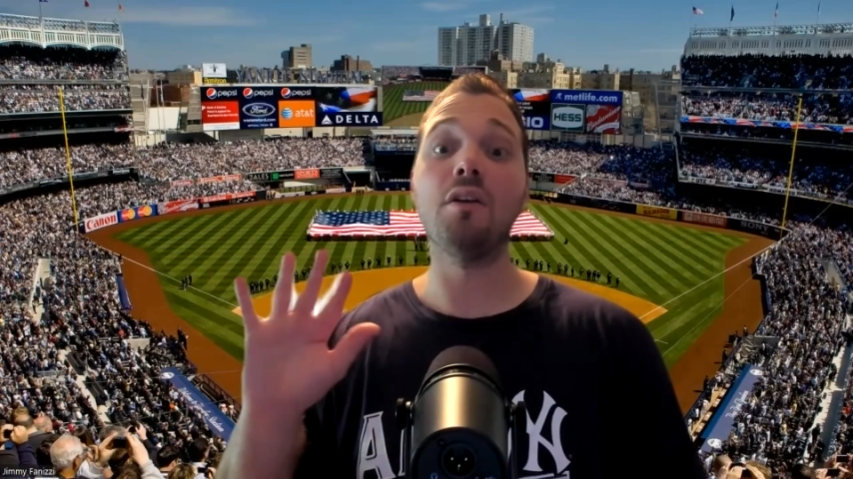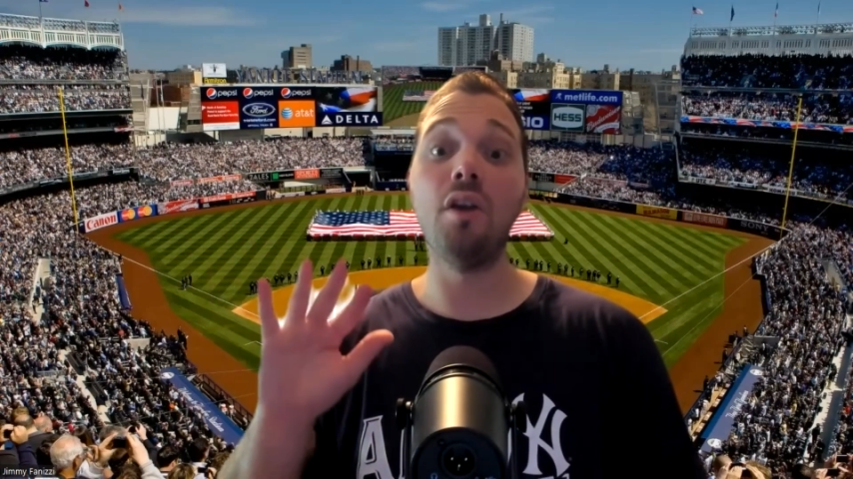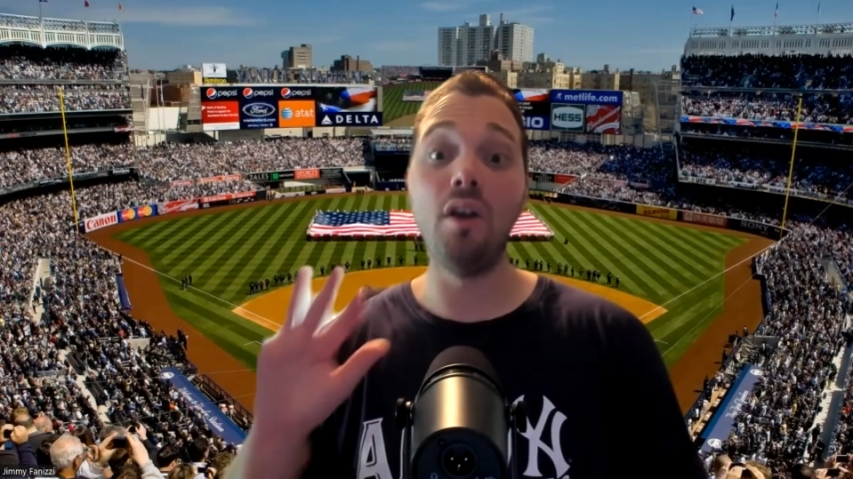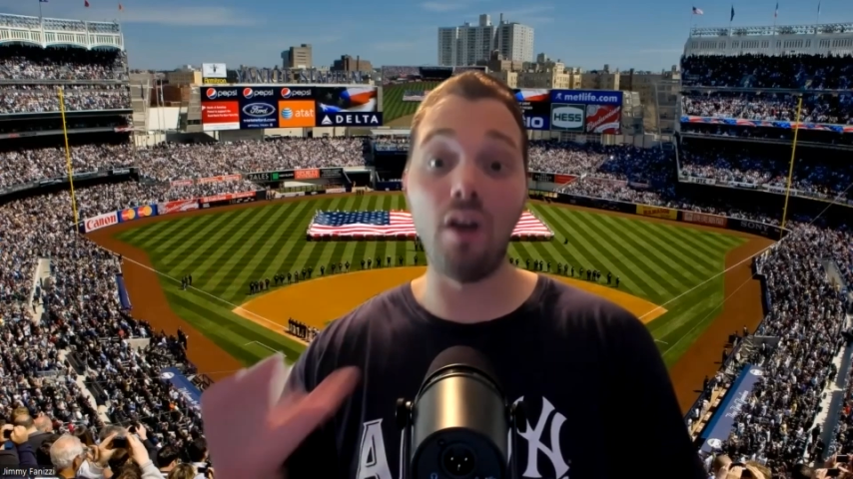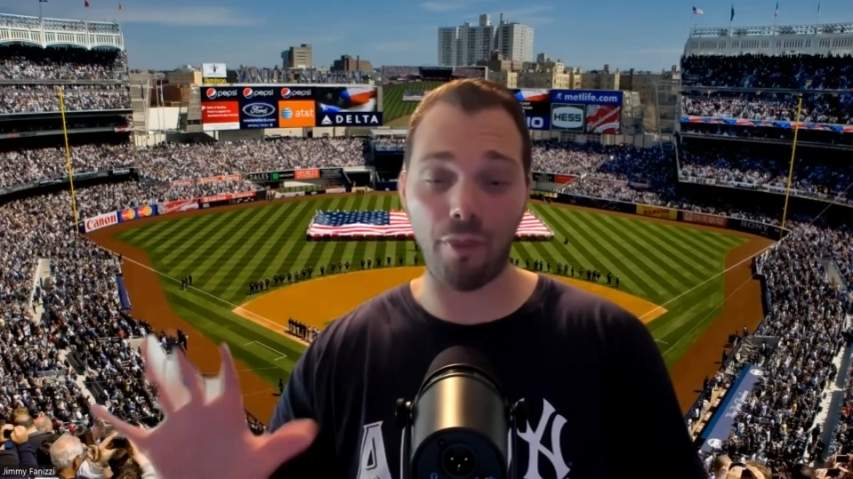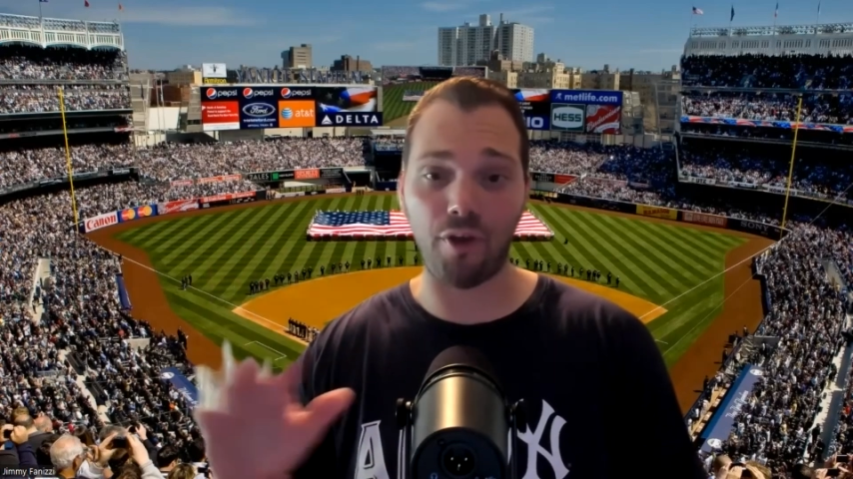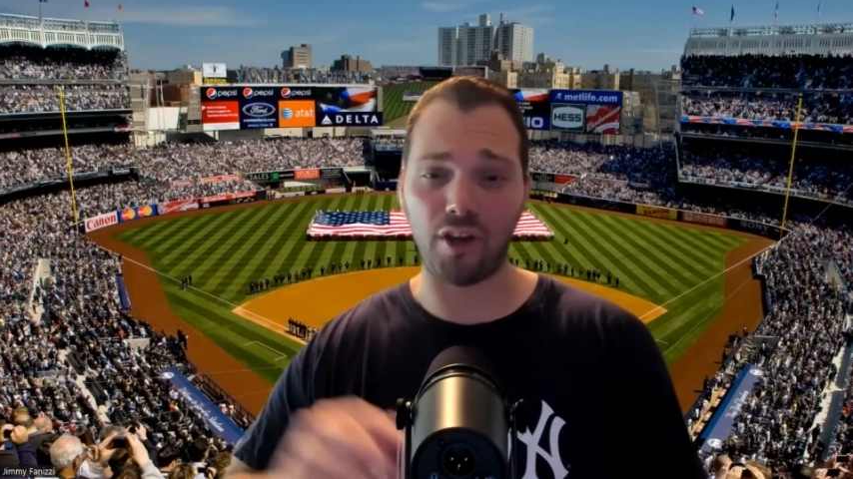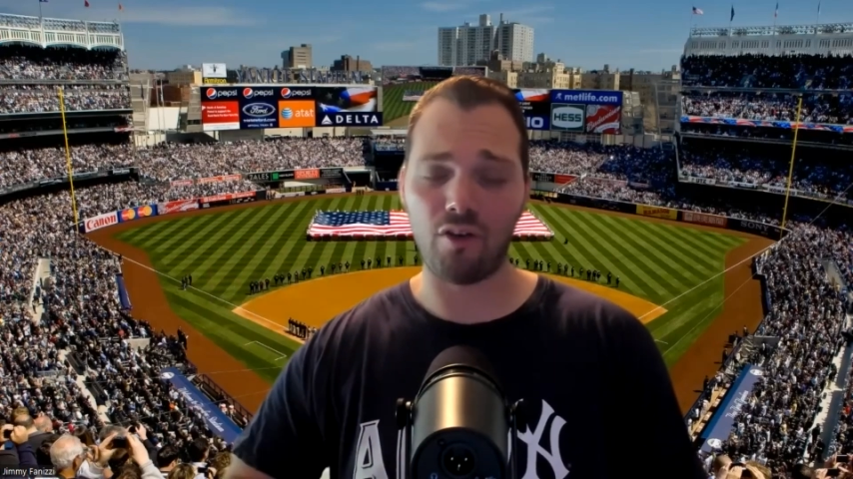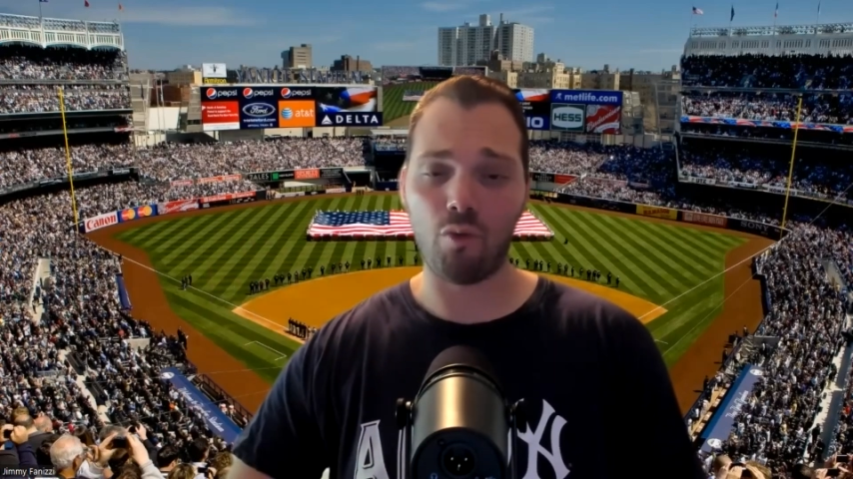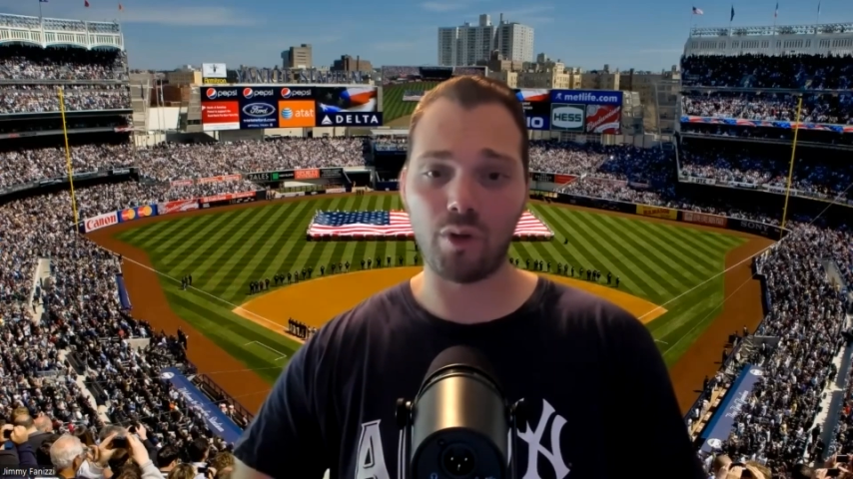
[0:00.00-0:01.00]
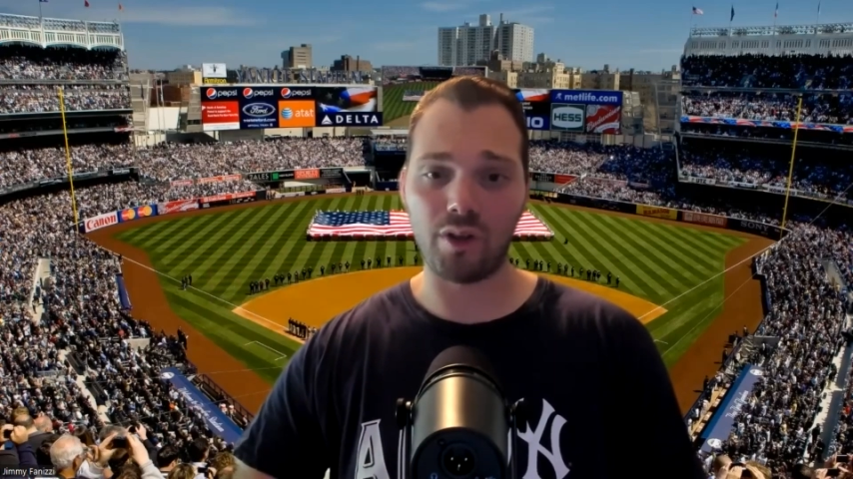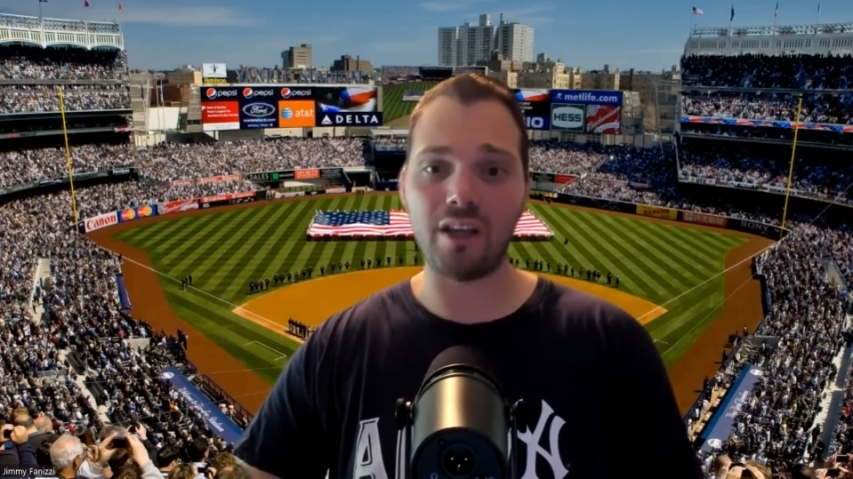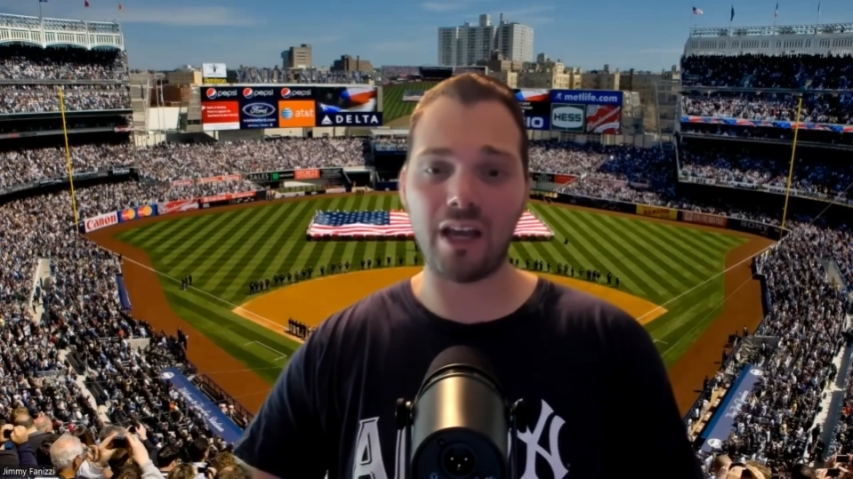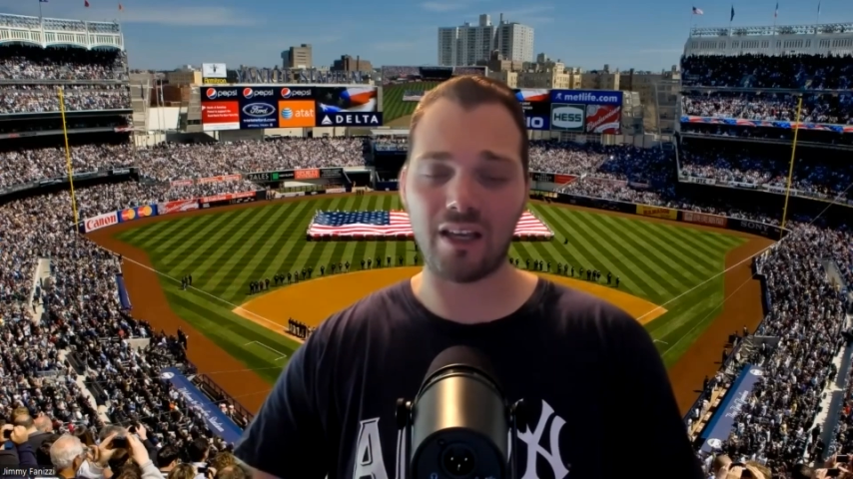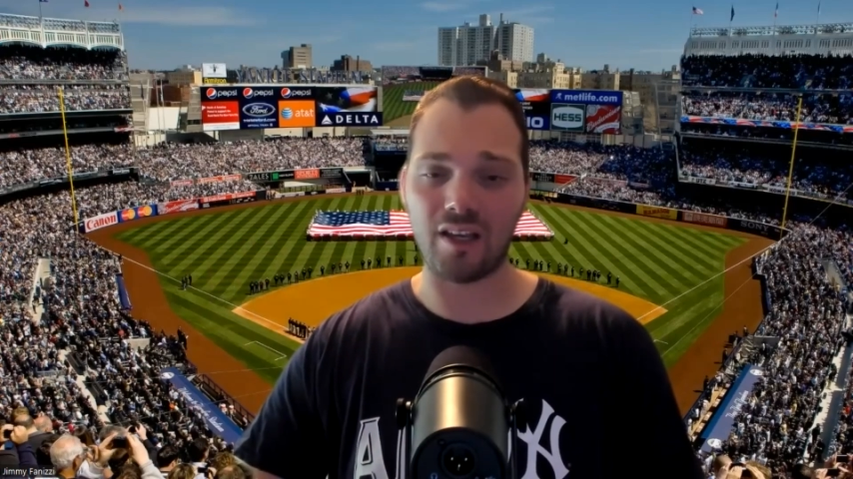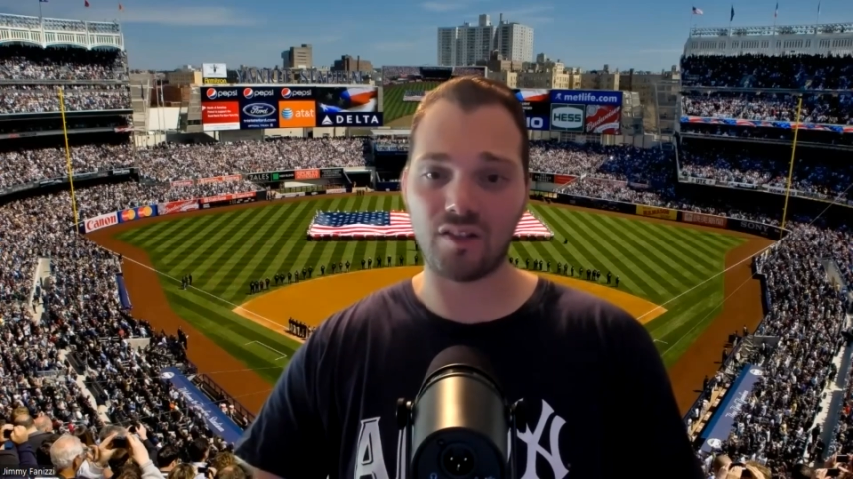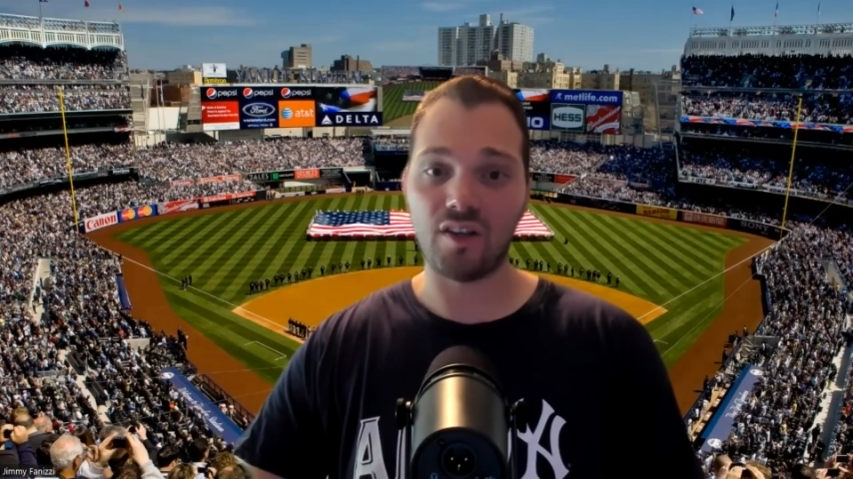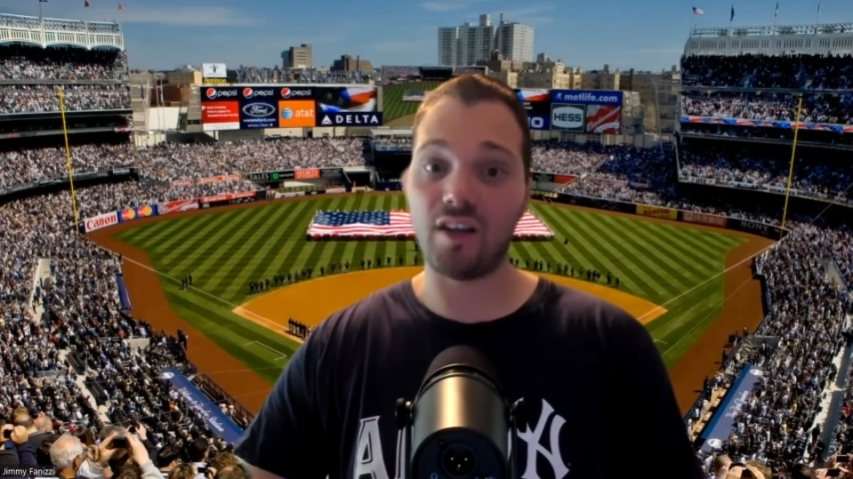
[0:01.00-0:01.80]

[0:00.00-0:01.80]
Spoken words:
nothing with the Yankees.